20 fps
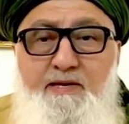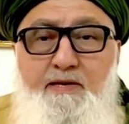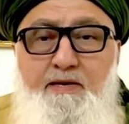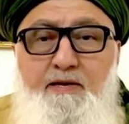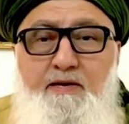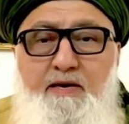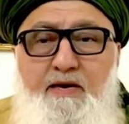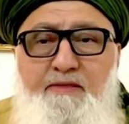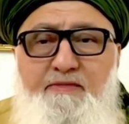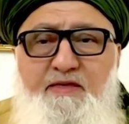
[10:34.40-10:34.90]

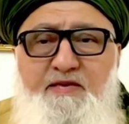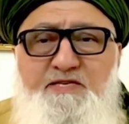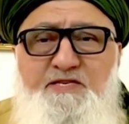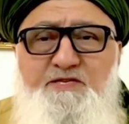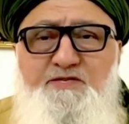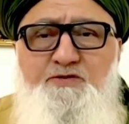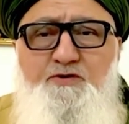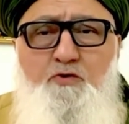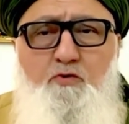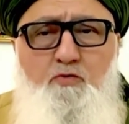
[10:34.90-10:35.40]
And this
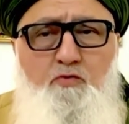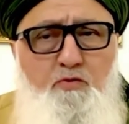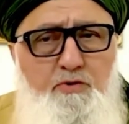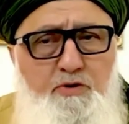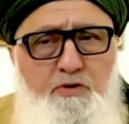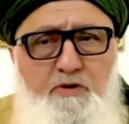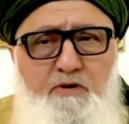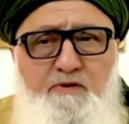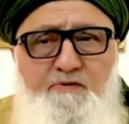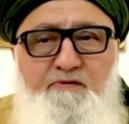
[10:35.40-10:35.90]
is the
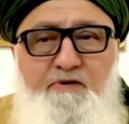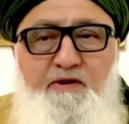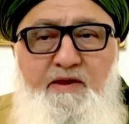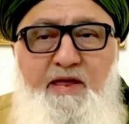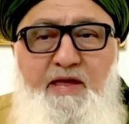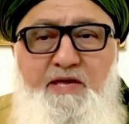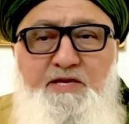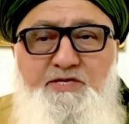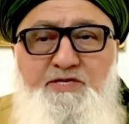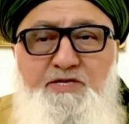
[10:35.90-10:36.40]
honour of our
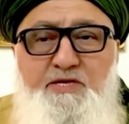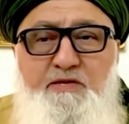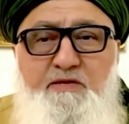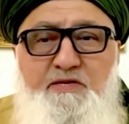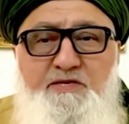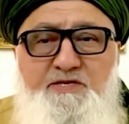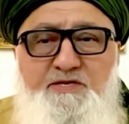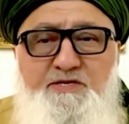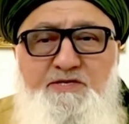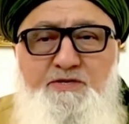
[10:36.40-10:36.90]
nation,
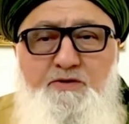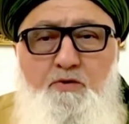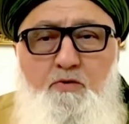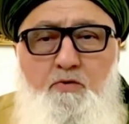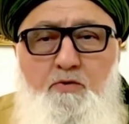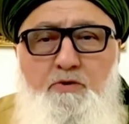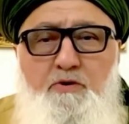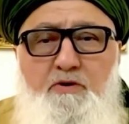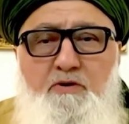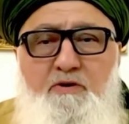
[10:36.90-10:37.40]
this is the
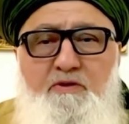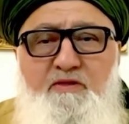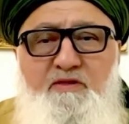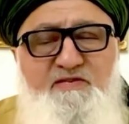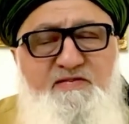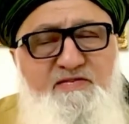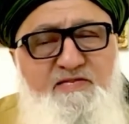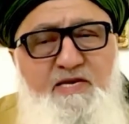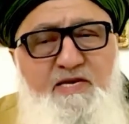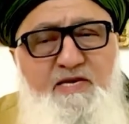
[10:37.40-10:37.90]
honour and the
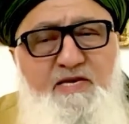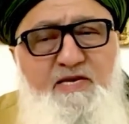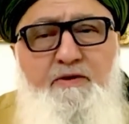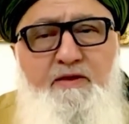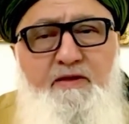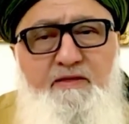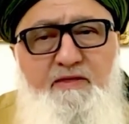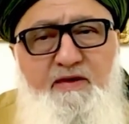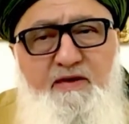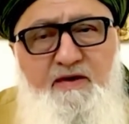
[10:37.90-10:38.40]

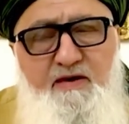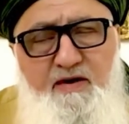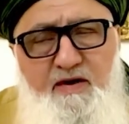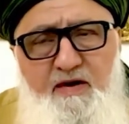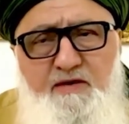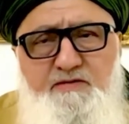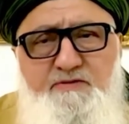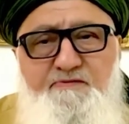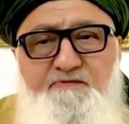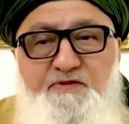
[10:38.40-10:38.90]
secret and the
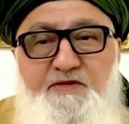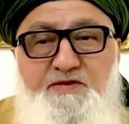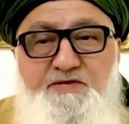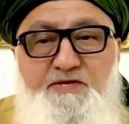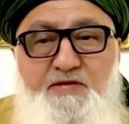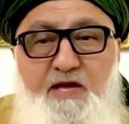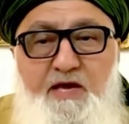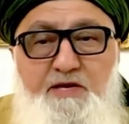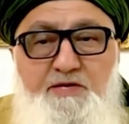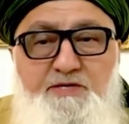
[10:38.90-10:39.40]
keys of this
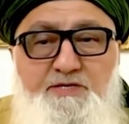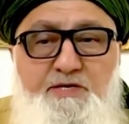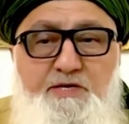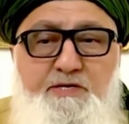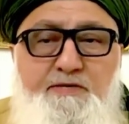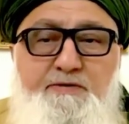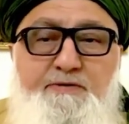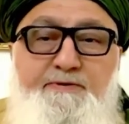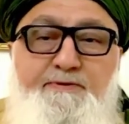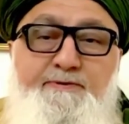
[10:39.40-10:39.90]
nation.
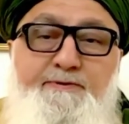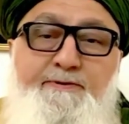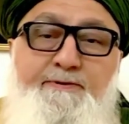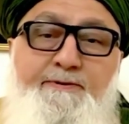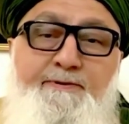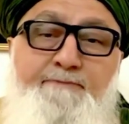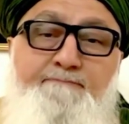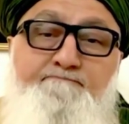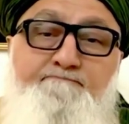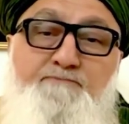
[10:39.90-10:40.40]

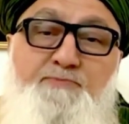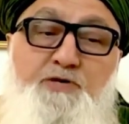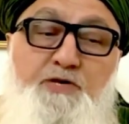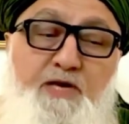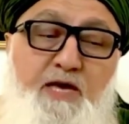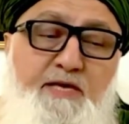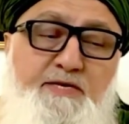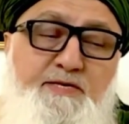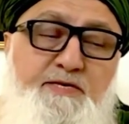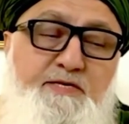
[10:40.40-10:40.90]
So
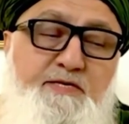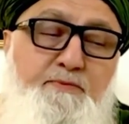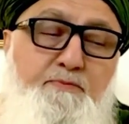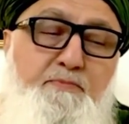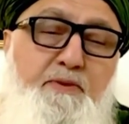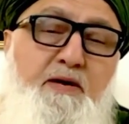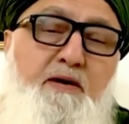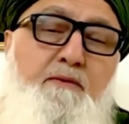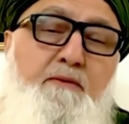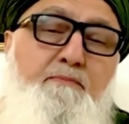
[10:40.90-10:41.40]
yes, it's a
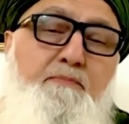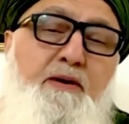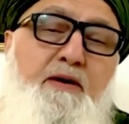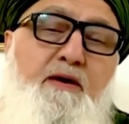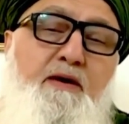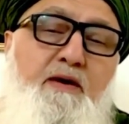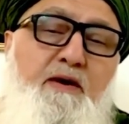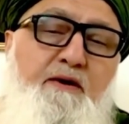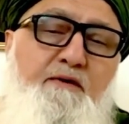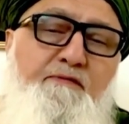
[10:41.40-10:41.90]
big
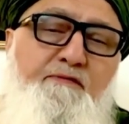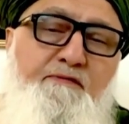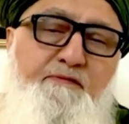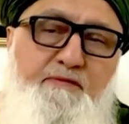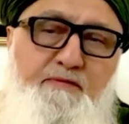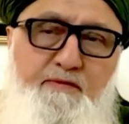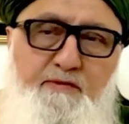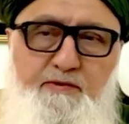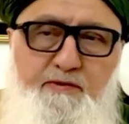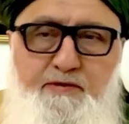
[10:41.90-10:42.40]
gift
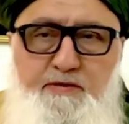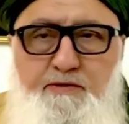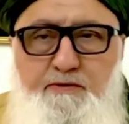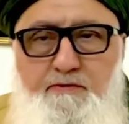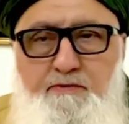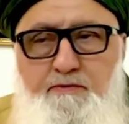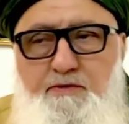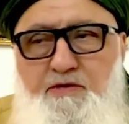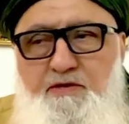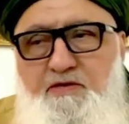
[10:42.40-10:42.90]

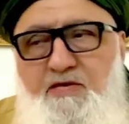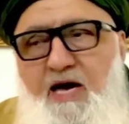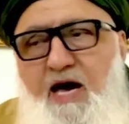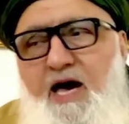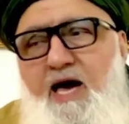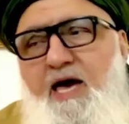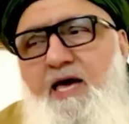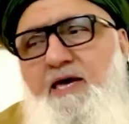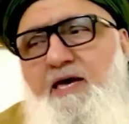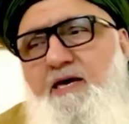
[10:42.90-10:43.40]
to
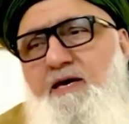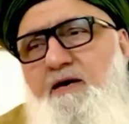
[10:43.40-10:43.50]
die